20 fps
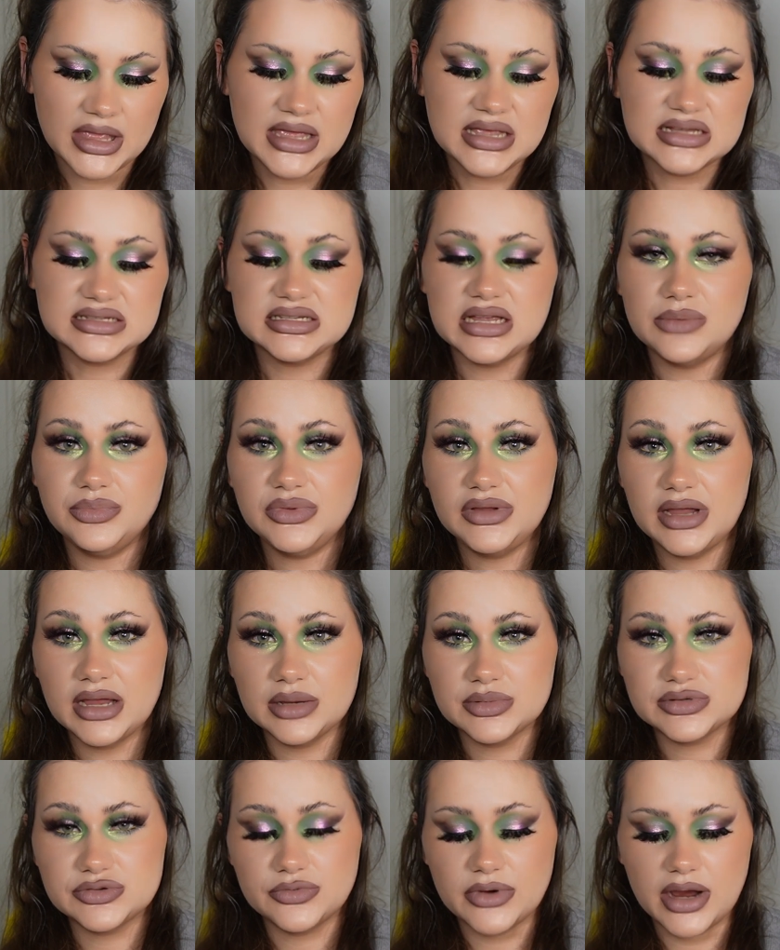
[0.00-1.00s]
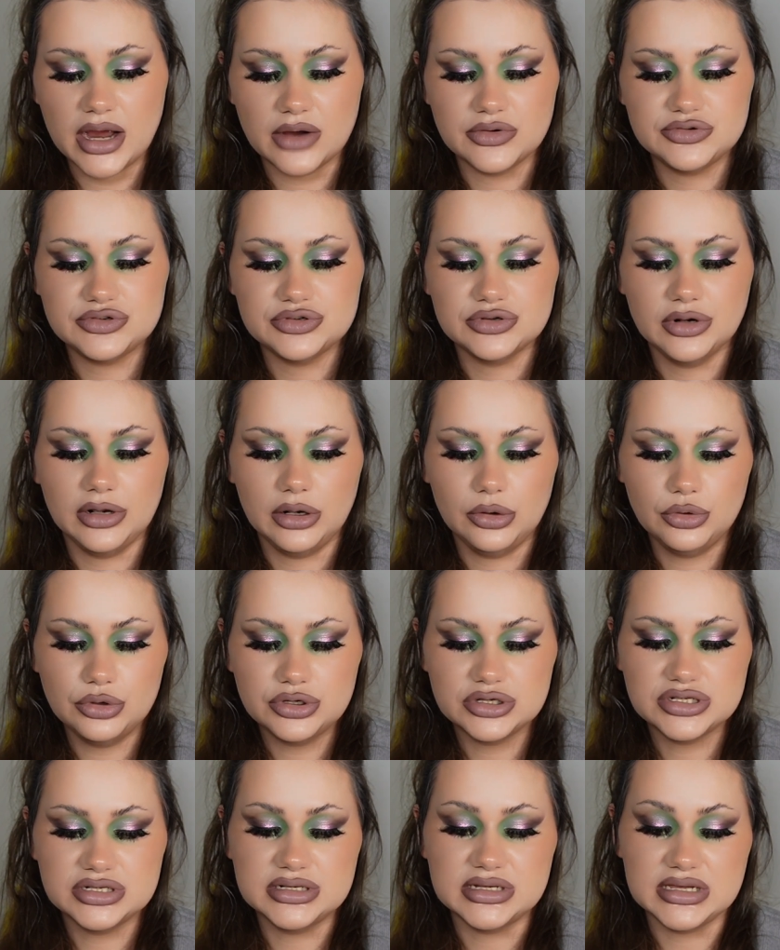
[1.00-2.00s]
Sometimes we have to
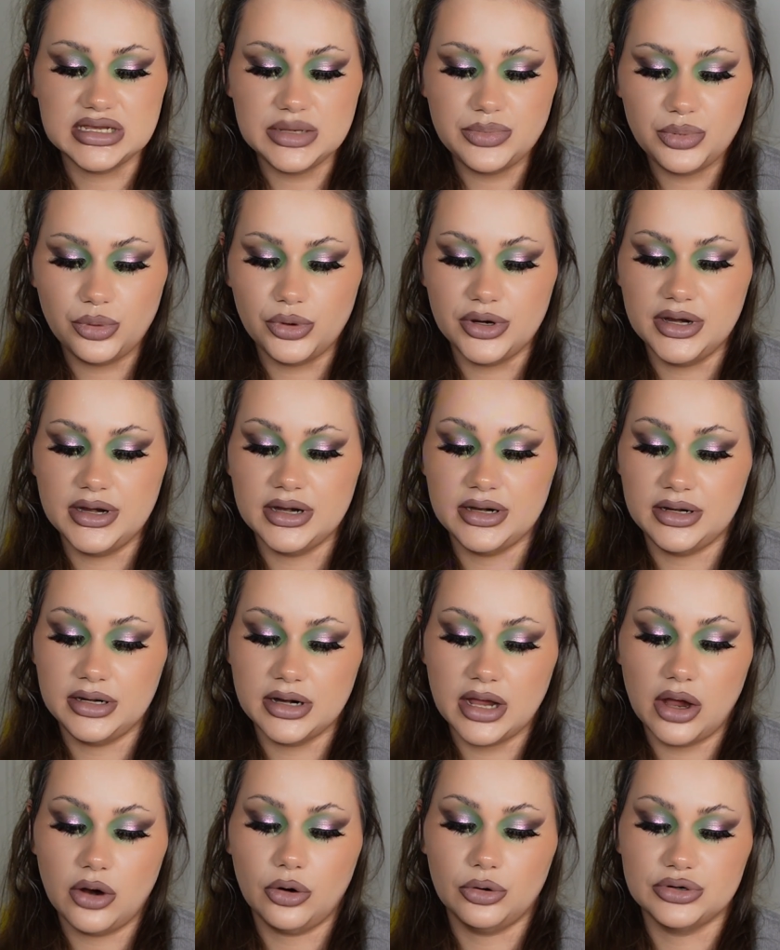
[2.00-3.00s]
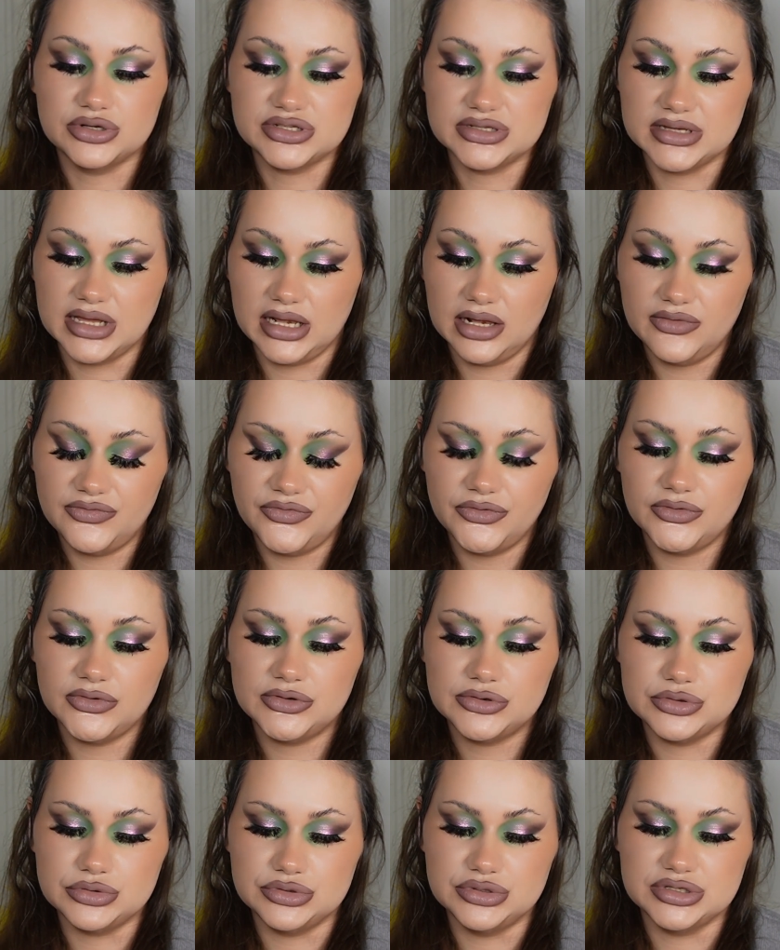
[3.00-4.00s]
look deep within ourselves
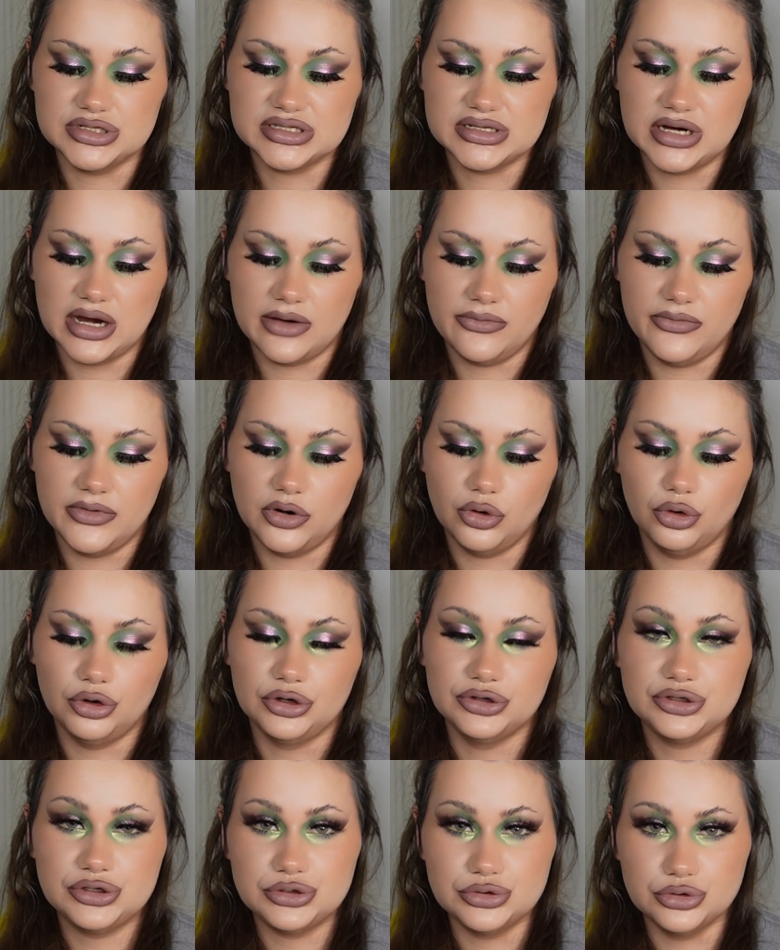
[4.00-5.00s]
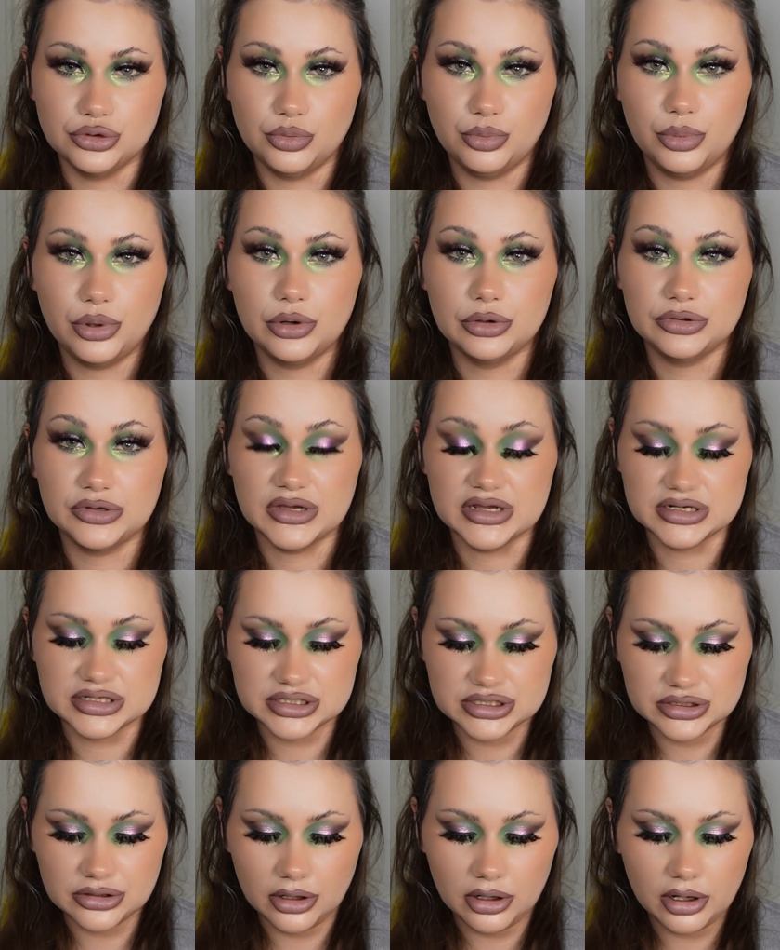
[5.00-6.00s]
to discover our true
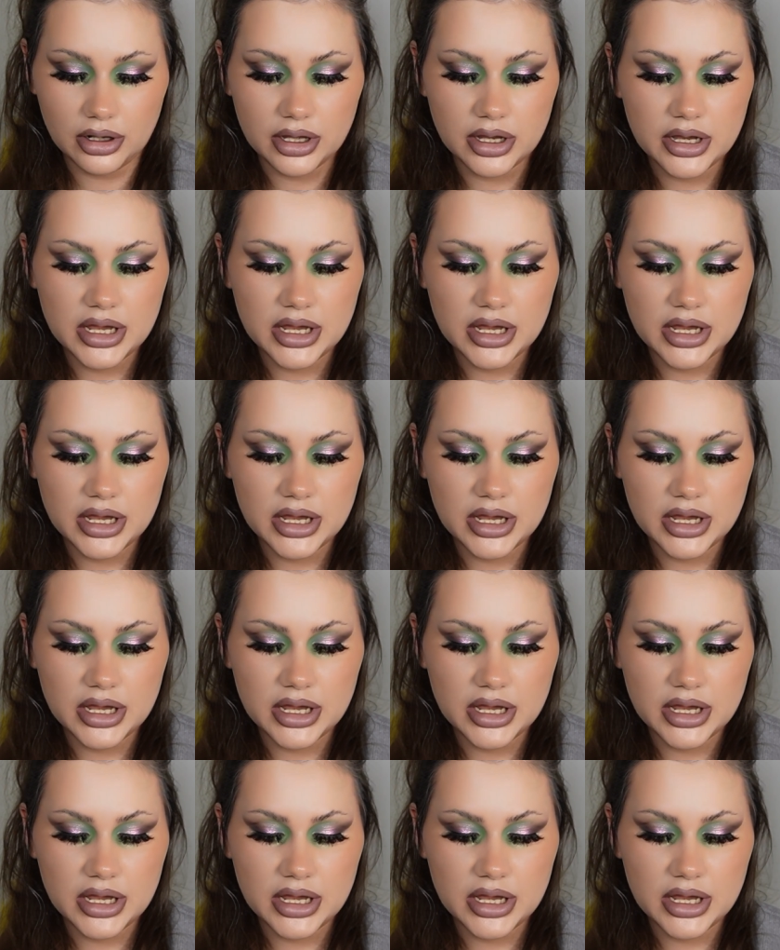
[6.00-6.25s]
potential.